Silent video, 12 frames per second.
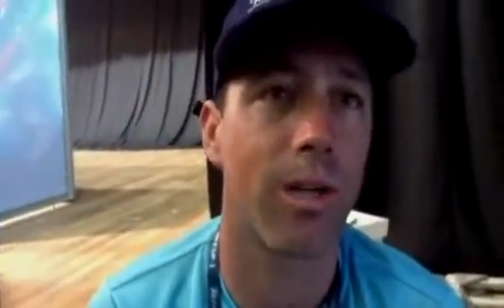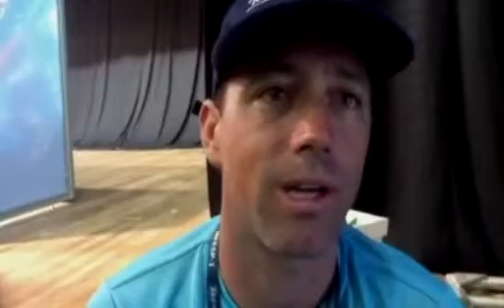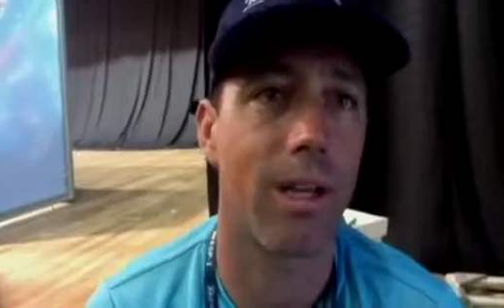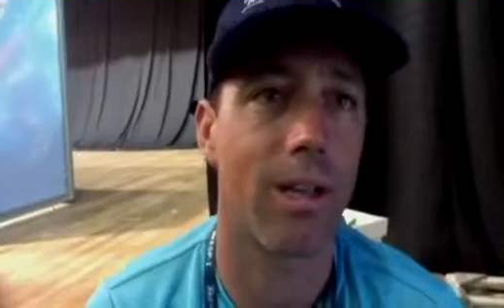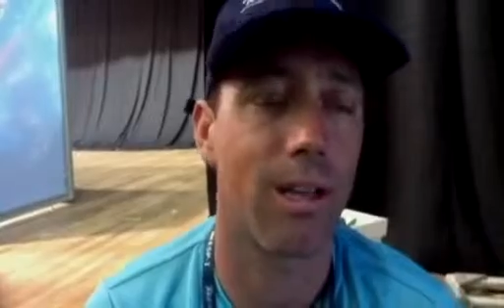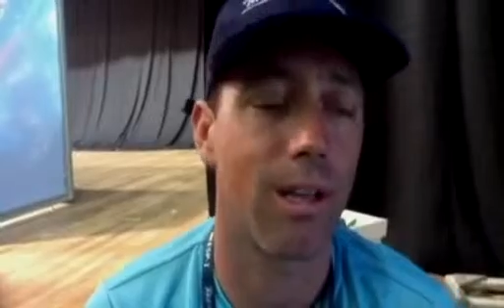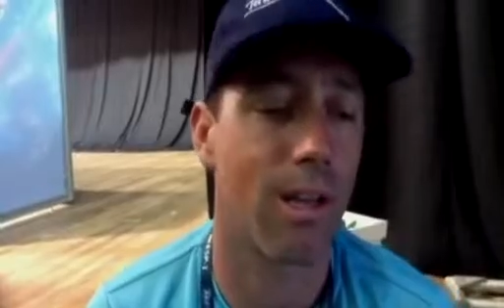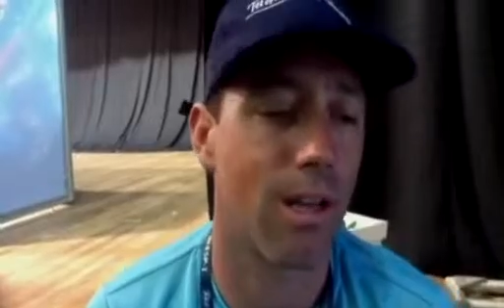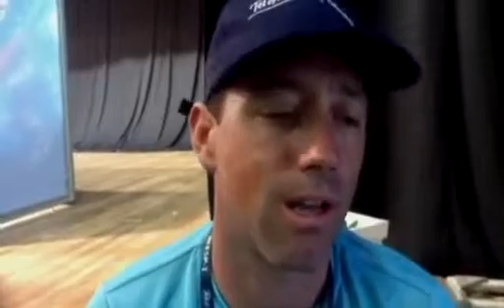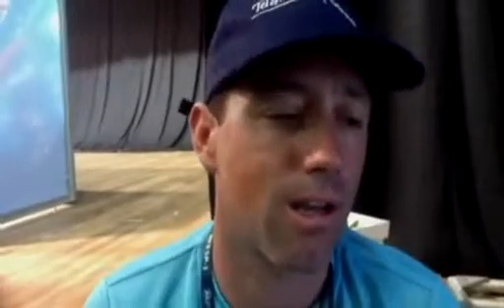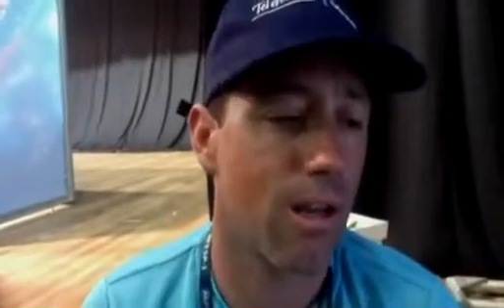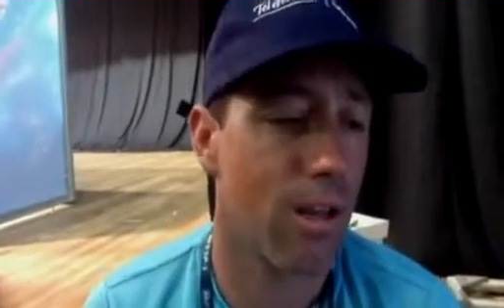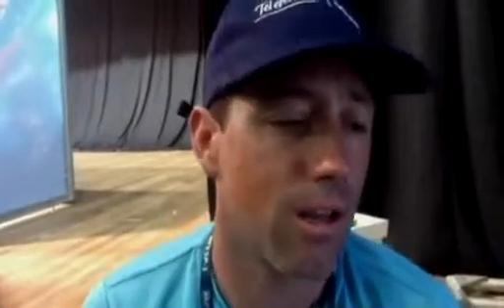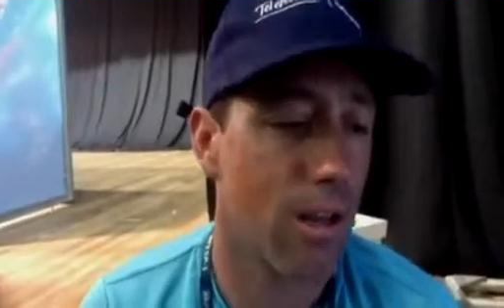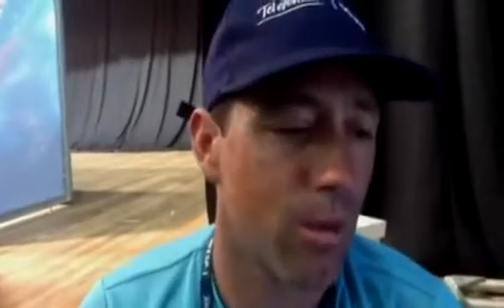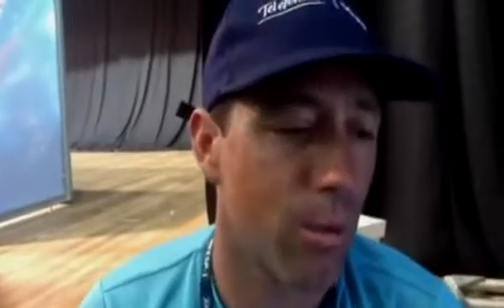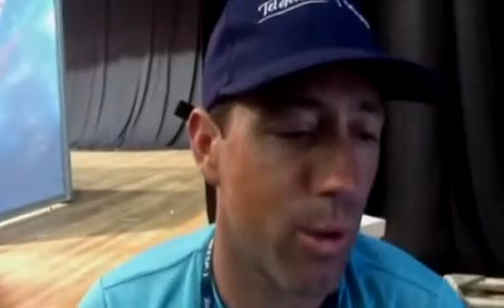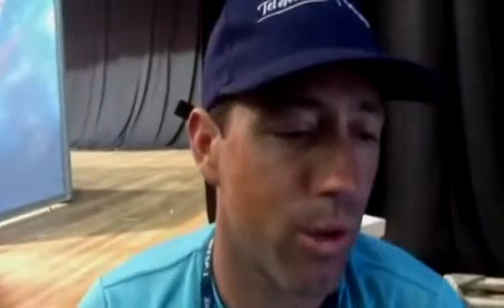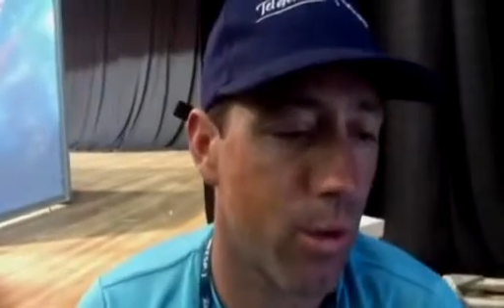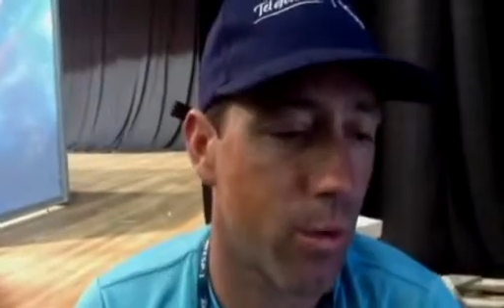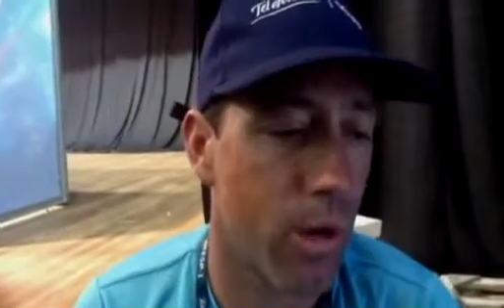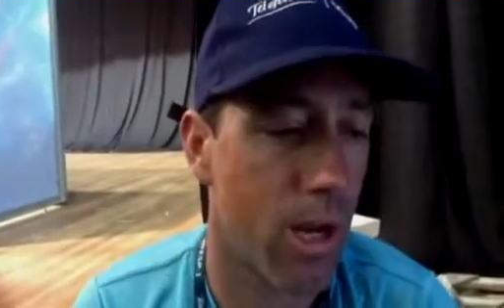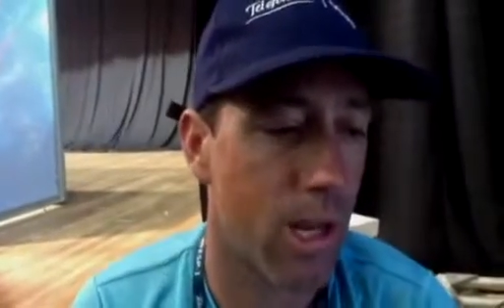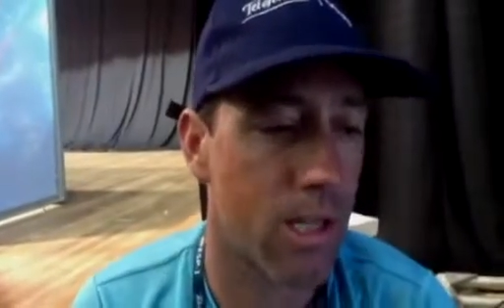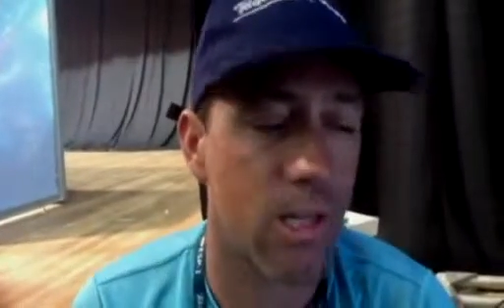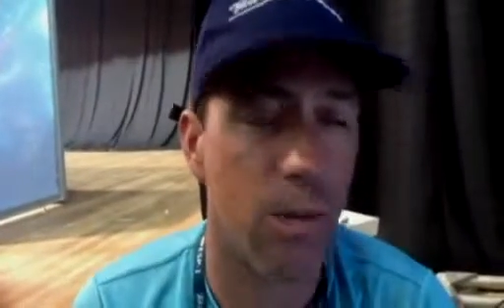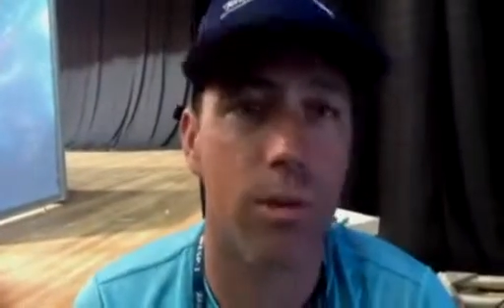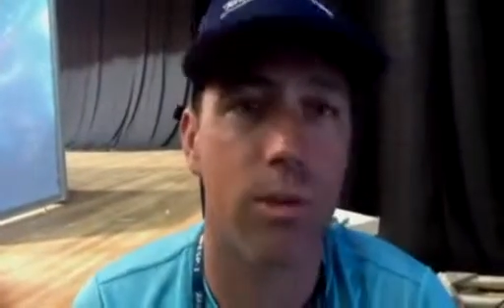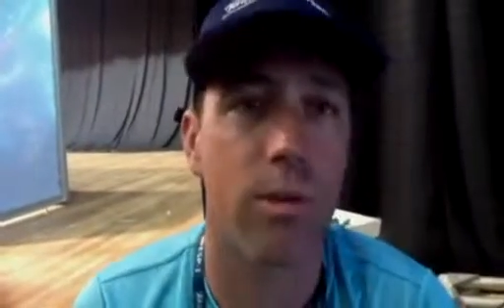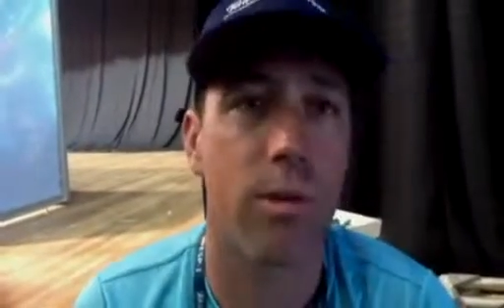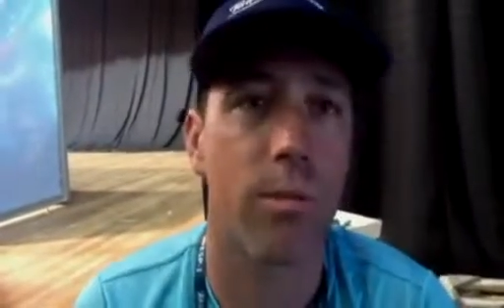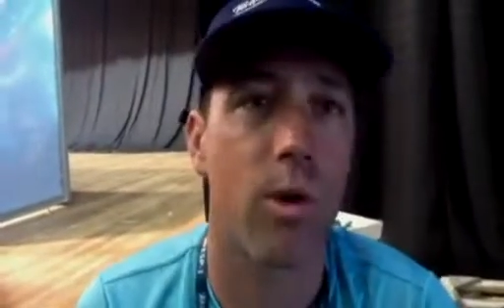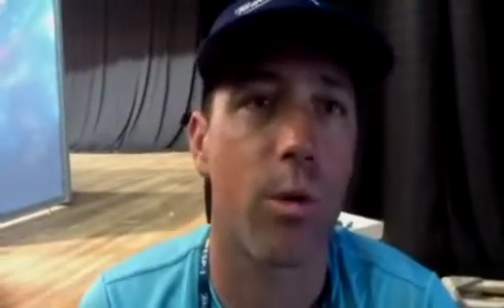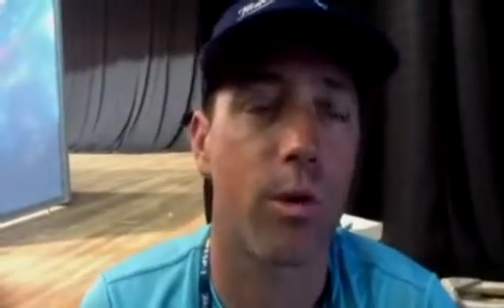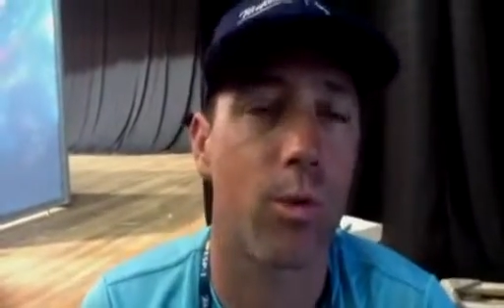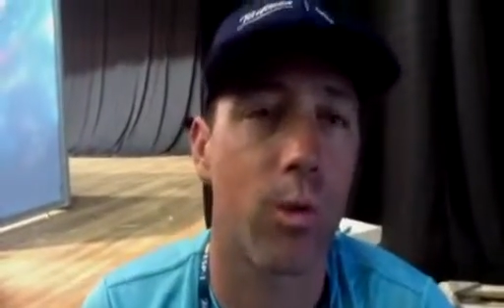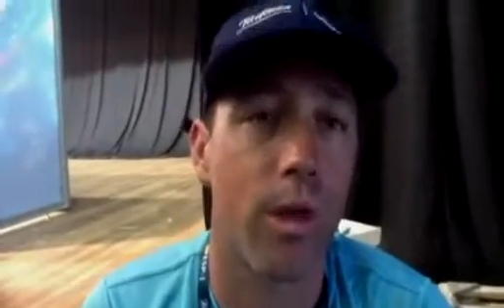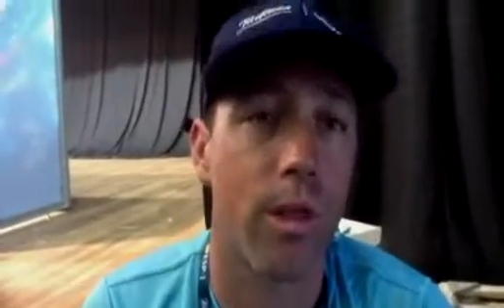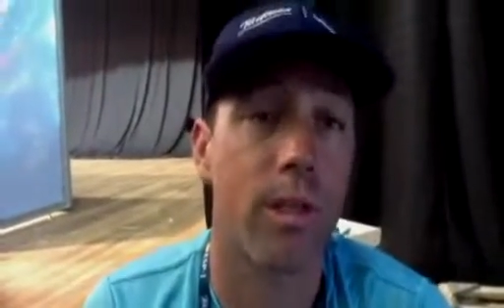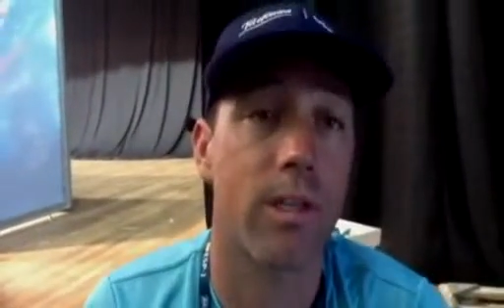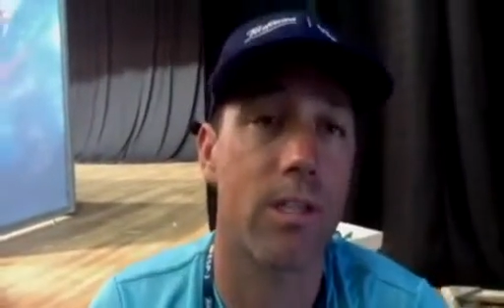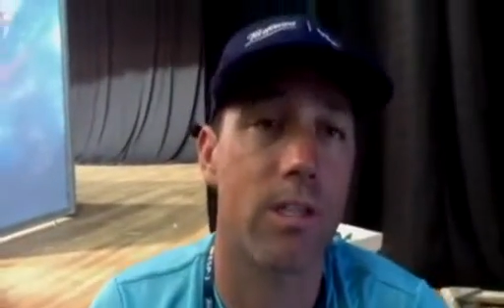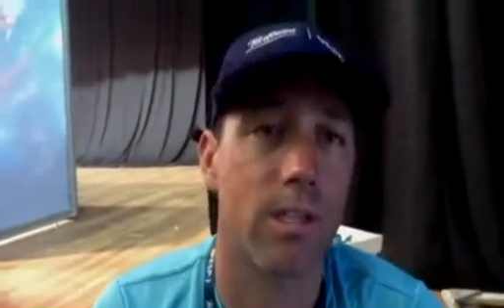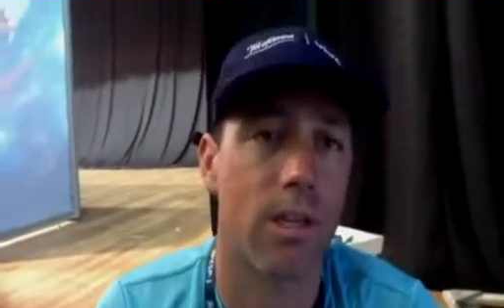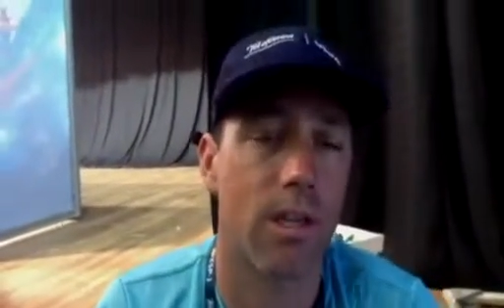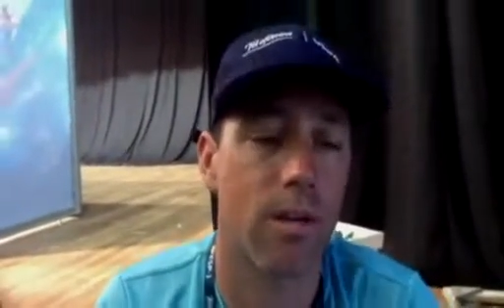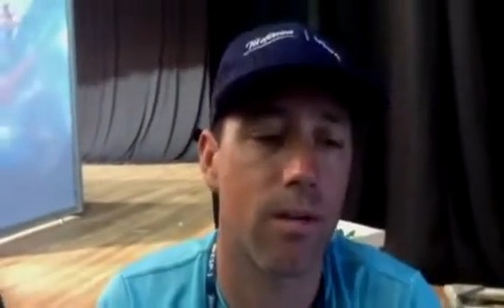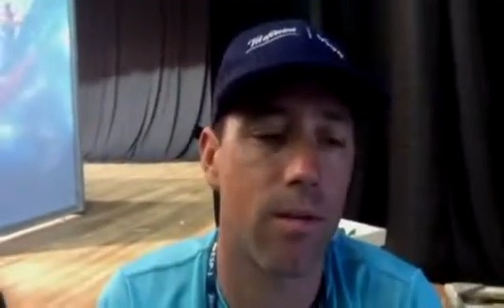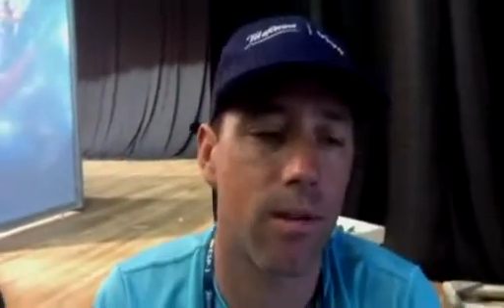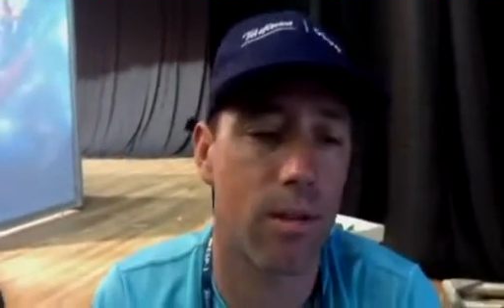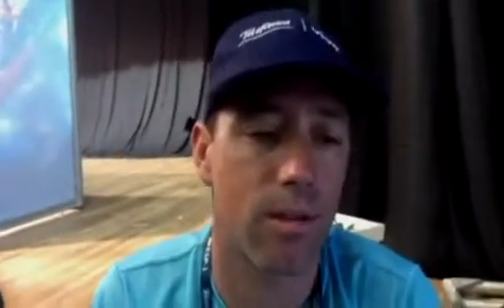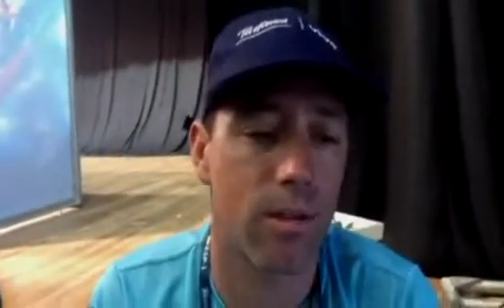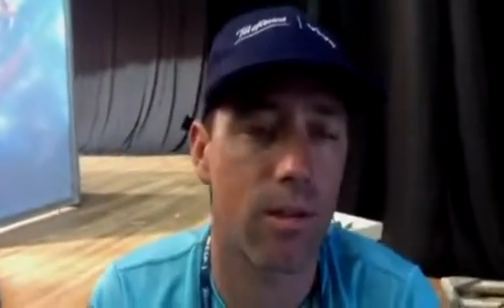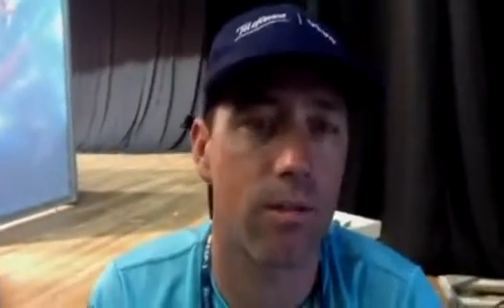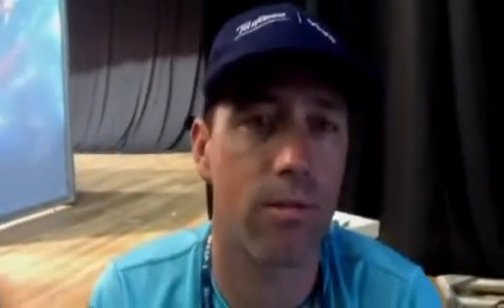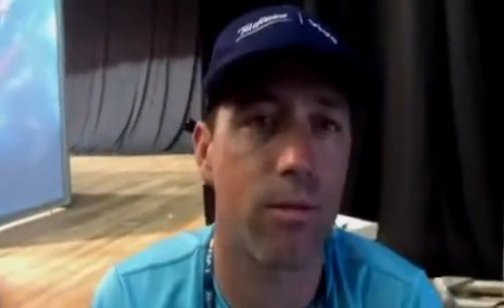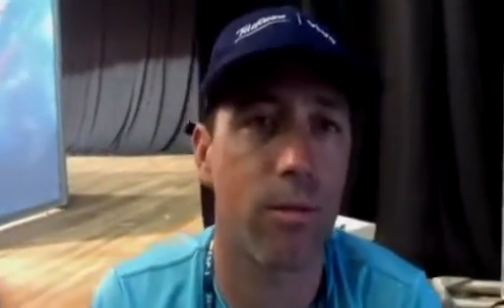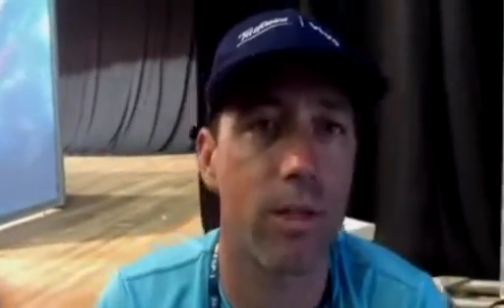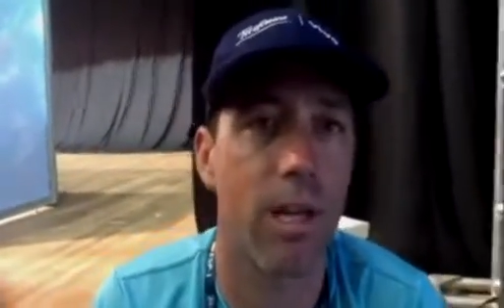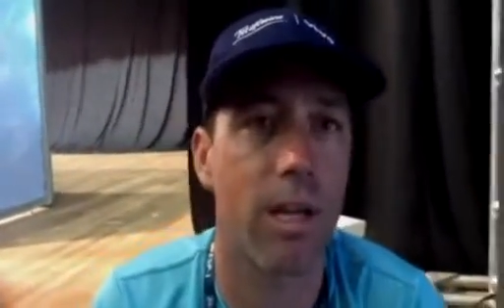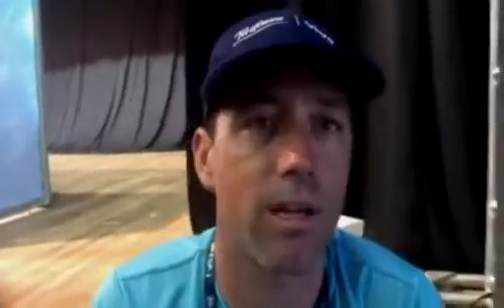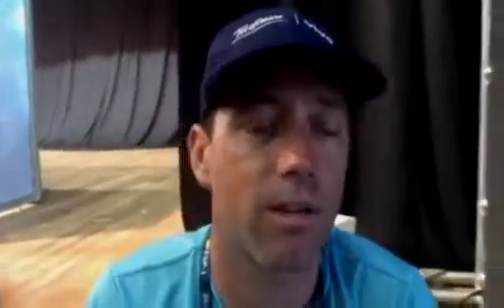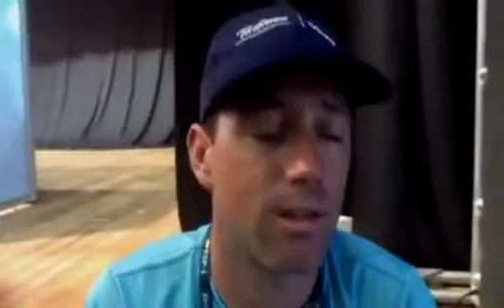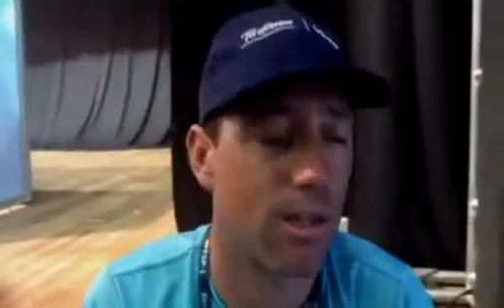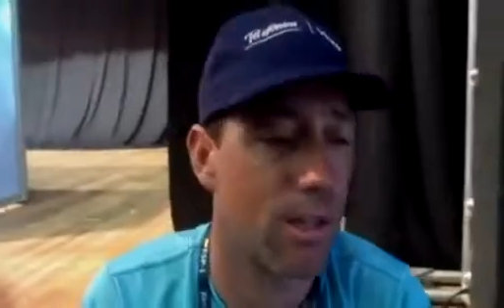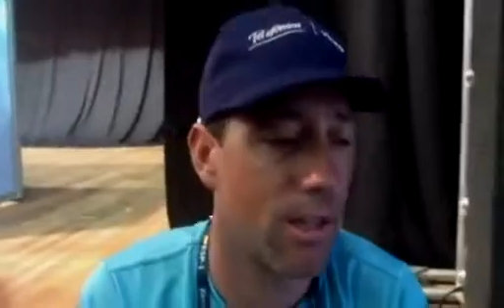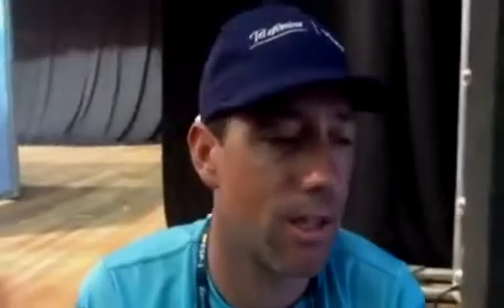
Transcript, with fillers: And then uh, we realized our dream going to Athens uh, in, in 49